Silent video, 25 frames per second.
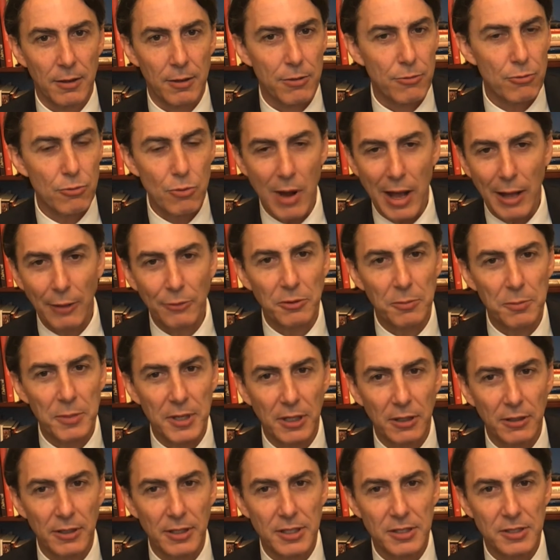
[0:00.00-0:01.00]
throughout the
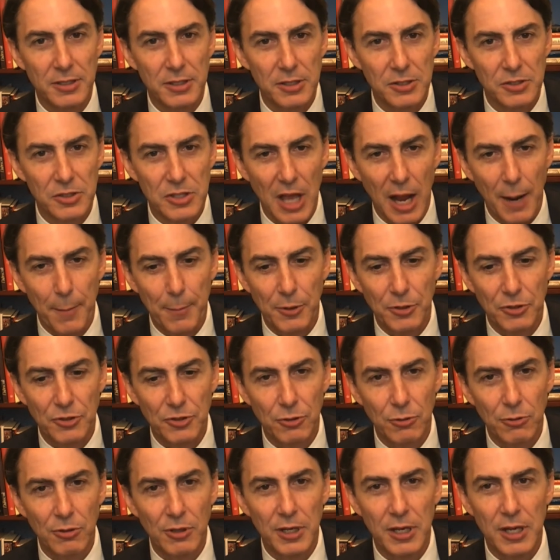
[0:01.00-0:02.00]
Middle East, is the
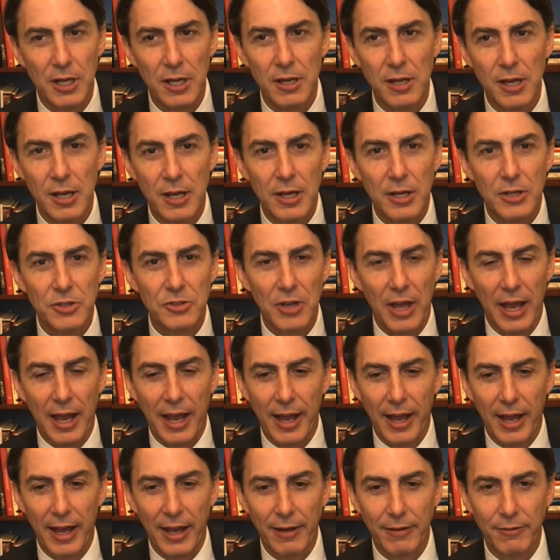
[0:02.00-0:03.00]
opportunity to
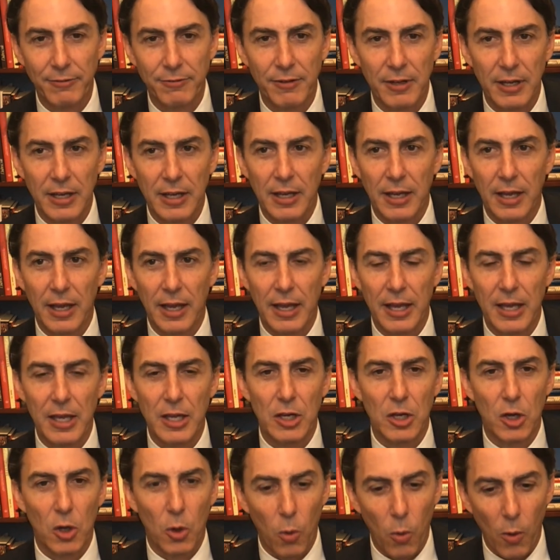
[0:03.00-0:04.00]
have
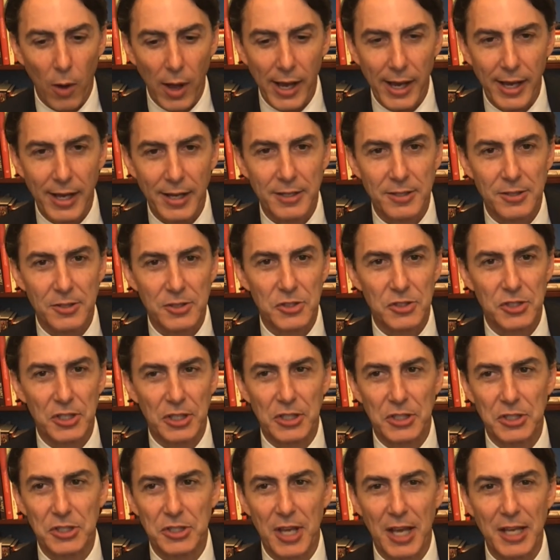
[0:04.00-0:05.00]
a quiet,
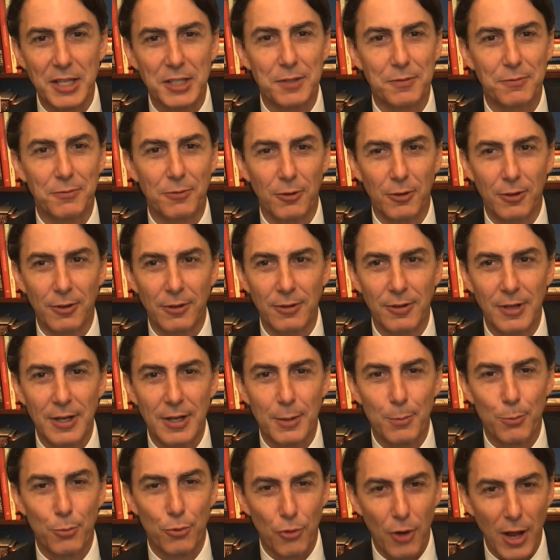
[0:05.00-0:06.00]
successful,
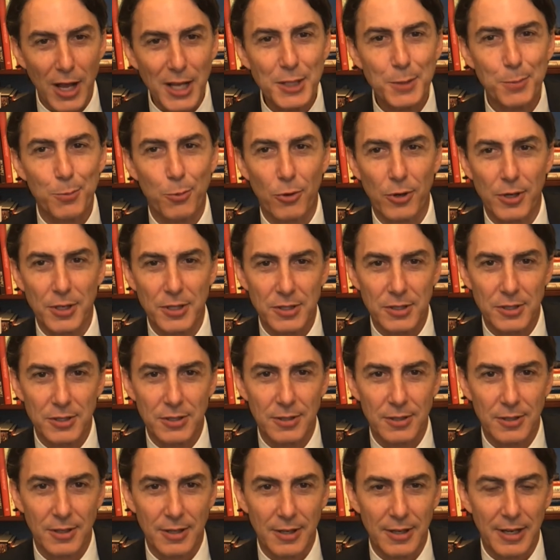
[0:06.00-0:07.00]

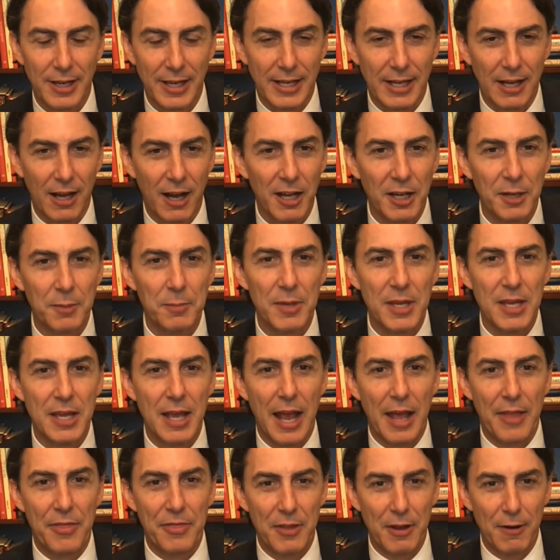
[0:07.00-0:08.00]
prosperous economy
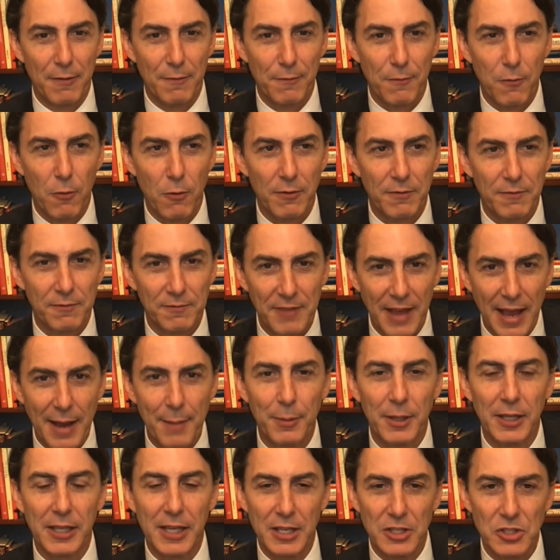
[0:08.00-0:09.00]
and therefore
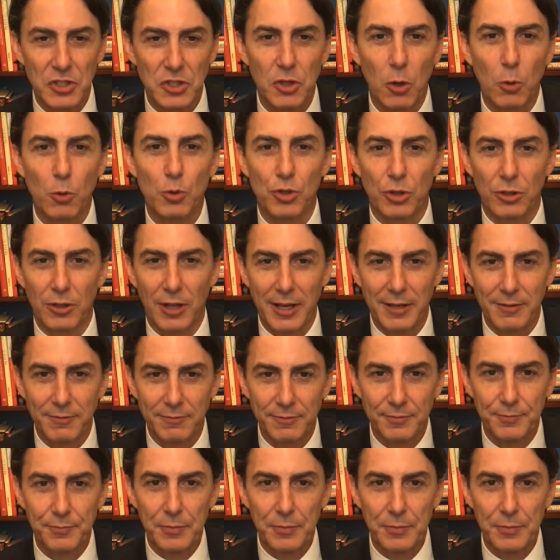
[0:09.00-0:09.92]
family and social life.